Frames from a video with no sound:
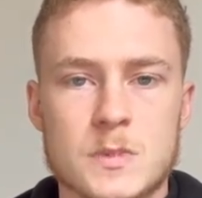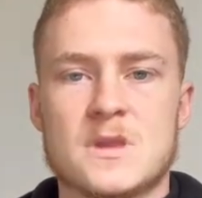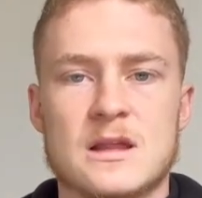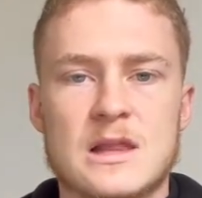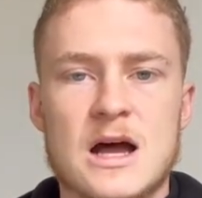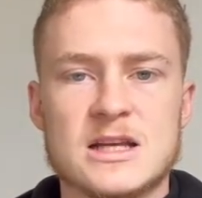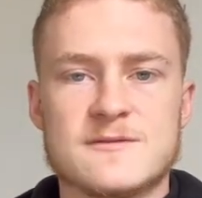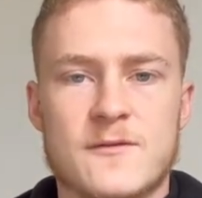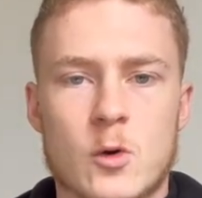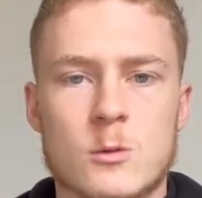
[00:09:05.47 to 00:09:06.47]
The
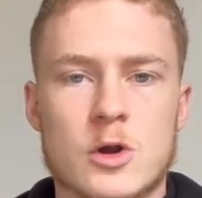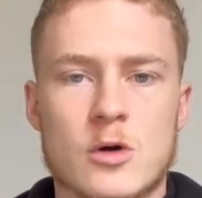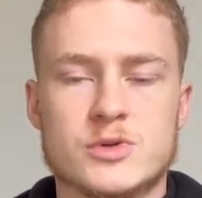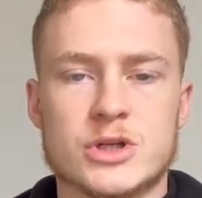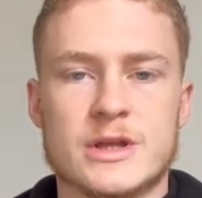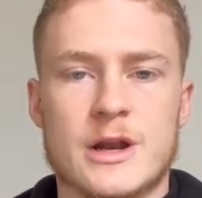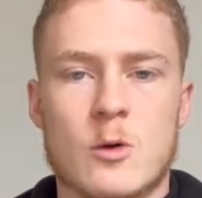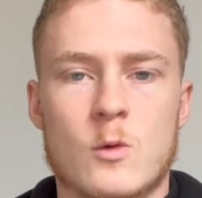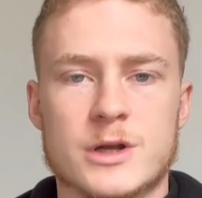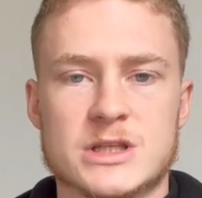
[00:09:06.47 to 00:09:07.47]
last forward option that I
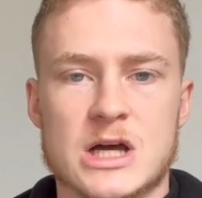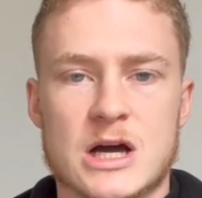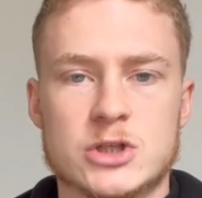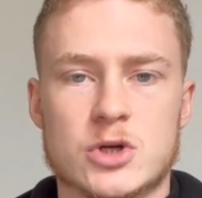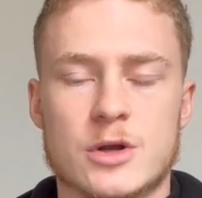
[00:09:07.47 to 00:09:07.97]
want to touch